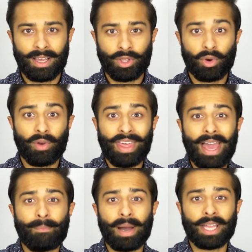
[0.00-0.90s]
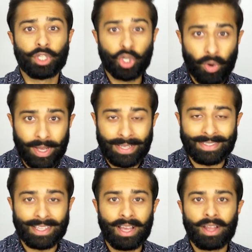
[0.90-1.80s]
You're there by
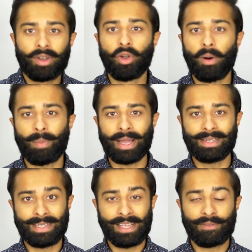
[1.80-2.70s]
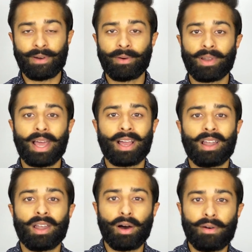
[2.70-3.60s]
choice, not by default, like a
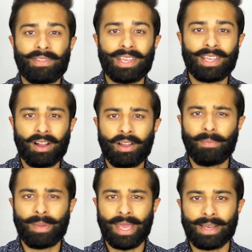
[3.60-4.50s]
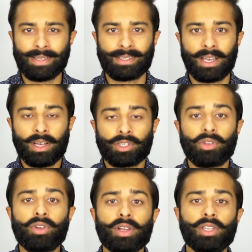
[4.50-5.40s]
lot of the younger peers. So
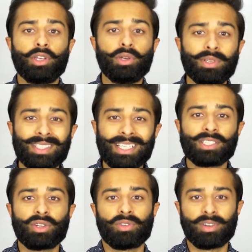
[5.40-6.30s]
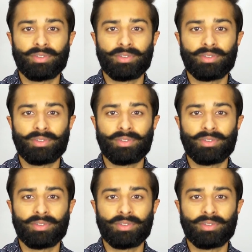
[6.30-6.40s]
you can use this to your